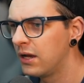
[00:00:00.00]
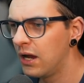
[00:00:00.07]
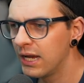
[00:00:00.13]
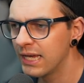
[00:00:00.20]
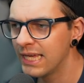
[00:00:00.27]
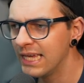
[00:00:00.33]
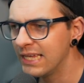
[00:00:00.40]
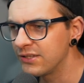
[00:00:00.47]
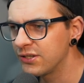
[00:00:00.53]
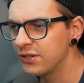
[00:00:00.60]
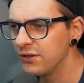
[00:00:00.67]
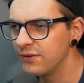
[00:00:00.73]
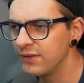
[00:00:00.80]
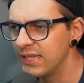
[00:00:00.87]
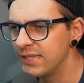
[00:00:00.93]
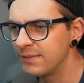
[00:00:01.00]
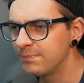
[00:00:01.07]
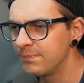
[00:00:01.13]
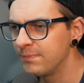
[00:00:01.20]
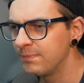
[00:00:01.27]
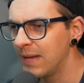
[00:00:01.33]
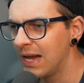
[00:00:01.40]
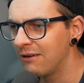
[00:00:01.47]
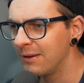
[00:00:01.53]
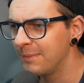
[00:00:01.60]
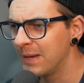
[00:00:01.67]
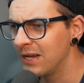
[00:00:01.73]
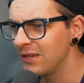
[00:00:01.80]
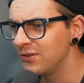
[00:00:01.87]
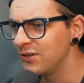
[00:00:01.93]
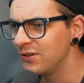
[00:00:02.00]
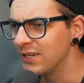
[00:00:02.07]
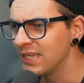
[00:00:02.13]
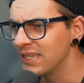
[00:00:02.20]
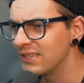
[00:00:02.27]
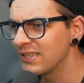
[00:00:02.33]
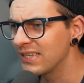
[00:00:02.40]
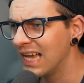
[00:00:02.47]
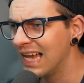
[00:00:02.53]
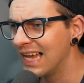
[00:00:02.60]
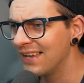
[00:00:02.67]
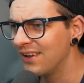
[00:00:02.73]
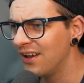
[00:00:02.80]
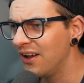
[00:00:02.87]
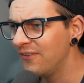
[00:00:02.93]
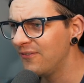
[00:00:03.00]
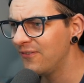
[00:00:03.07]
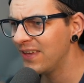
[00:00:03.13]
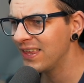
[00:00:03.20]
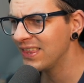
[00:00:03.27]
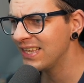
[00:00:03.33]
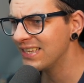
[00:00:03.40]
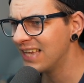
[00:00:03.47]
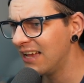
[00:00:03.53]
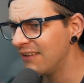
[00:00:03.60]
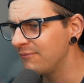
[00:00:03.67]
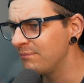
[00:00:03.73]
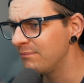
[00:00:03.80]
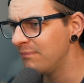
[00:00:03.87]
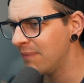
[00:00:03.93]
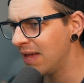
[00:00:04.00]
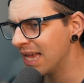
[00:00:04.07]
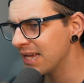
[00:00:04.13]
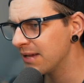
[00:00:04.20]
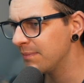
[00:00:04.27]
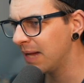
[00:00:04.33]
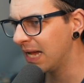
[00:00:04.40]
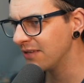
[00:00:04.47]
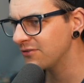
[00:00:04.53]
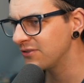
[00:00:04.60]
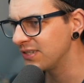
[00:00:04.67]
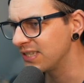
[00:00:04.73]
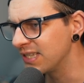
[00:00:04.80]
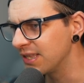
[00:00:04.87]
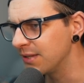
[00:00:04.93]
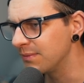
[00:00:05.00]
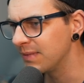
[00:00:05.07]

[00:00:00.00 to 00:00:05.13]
I can get 2 of these battery powered units, and I think these have mega batteries in them.